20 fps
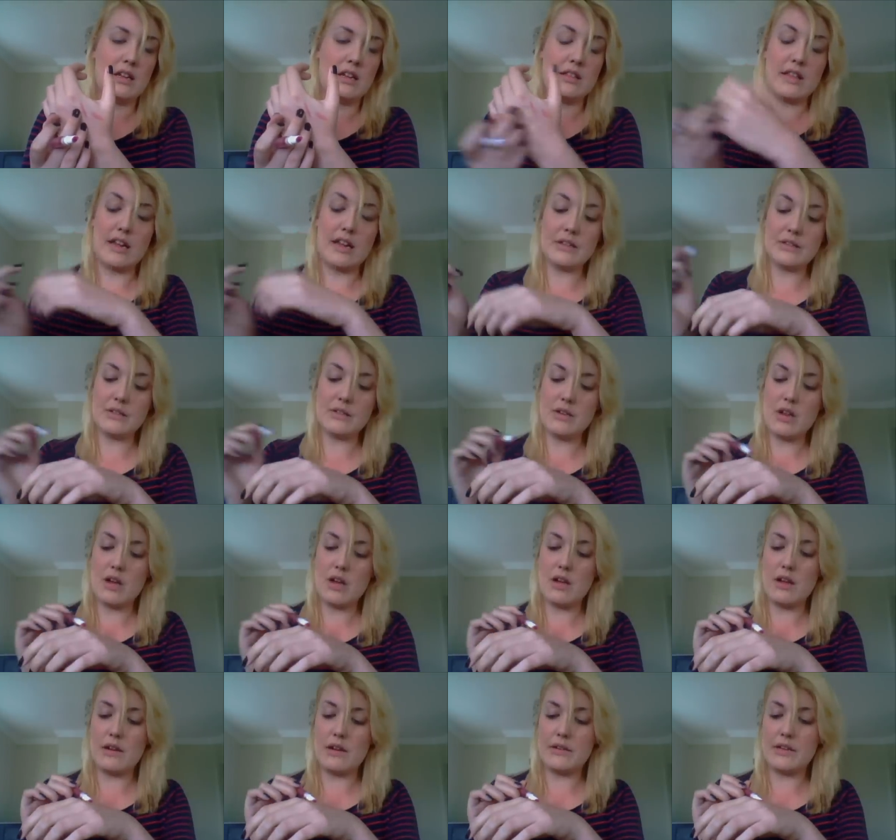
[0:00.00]
There's
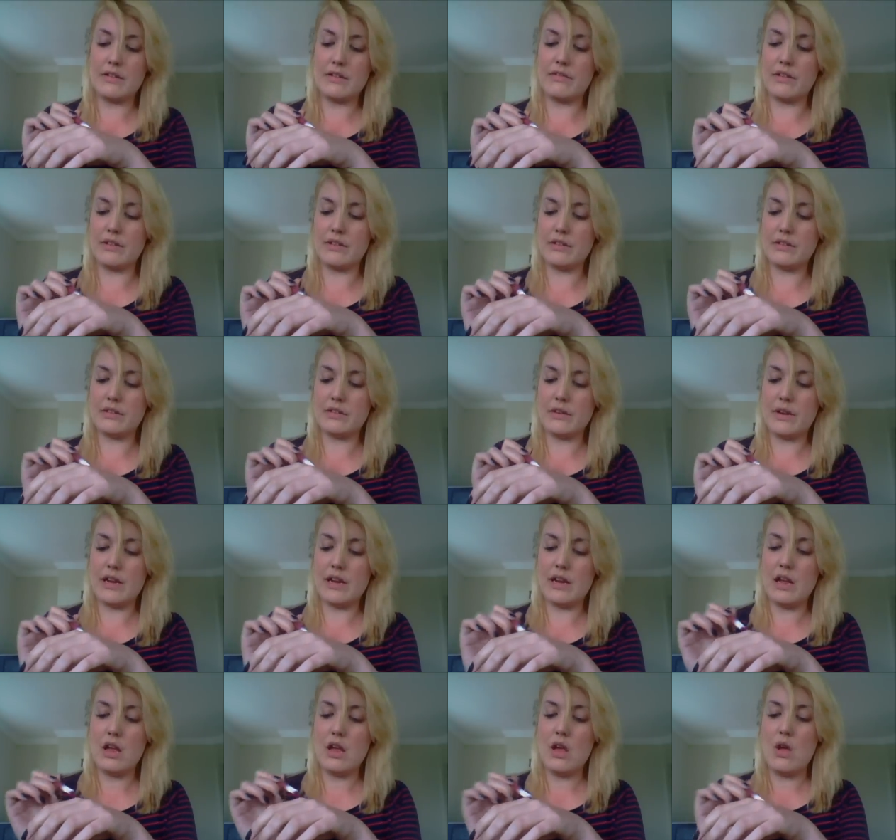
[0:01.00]
no difference to
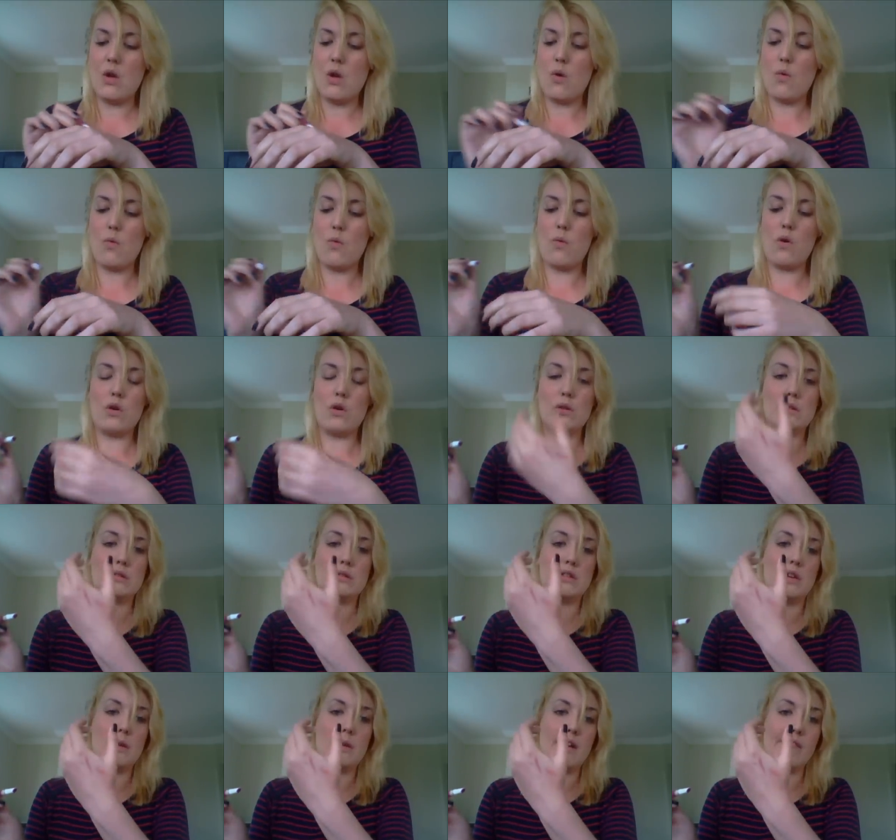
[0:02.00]
it
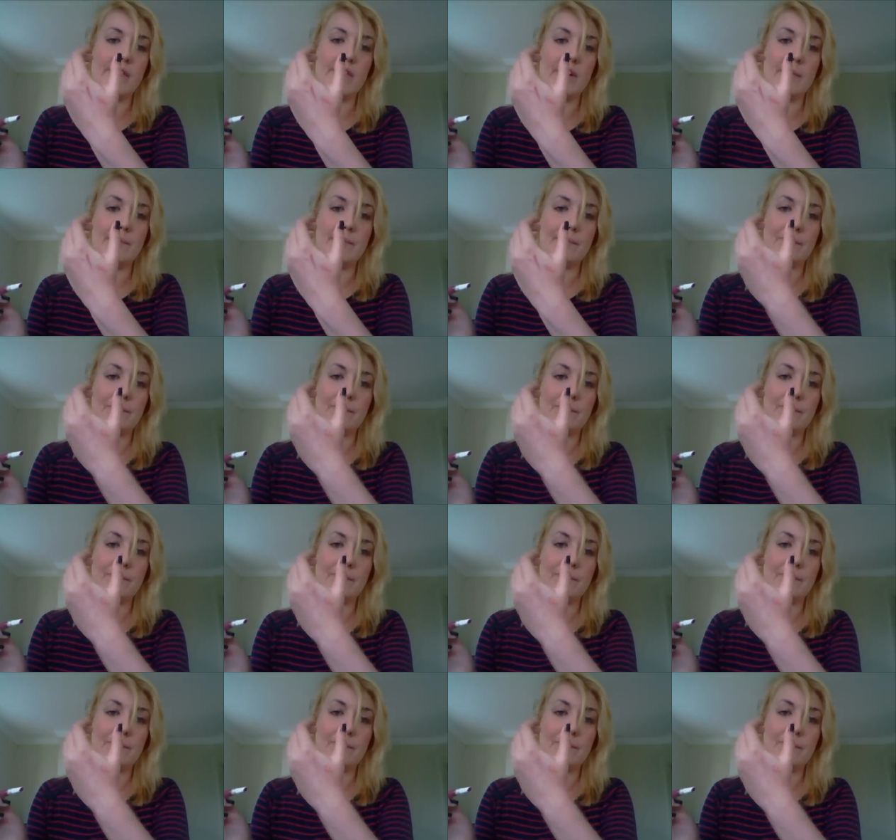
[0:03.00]
whatsoever.